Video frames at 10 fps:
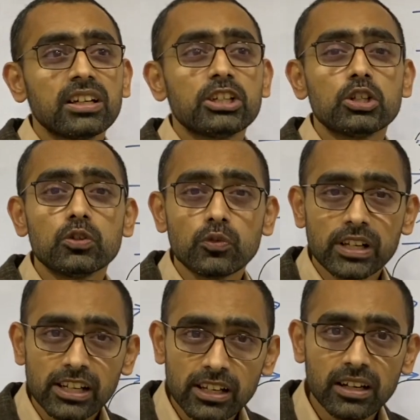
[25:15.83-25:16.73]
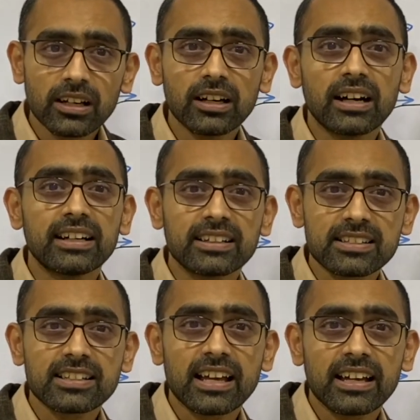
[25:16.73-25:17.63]
you will
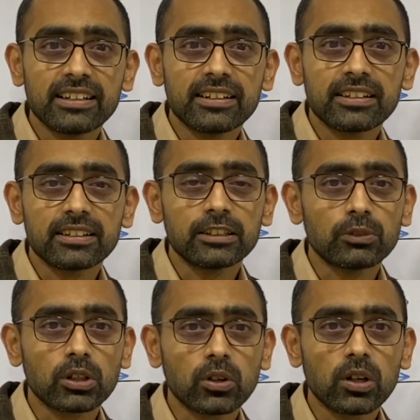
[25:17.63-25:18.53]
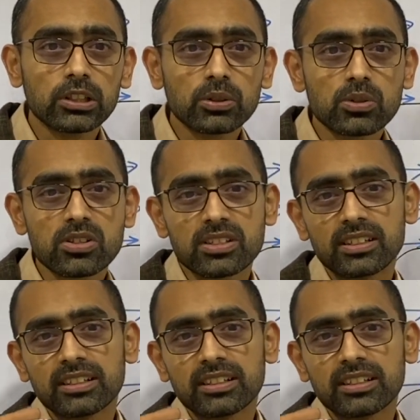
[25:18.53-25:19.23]
understand what all those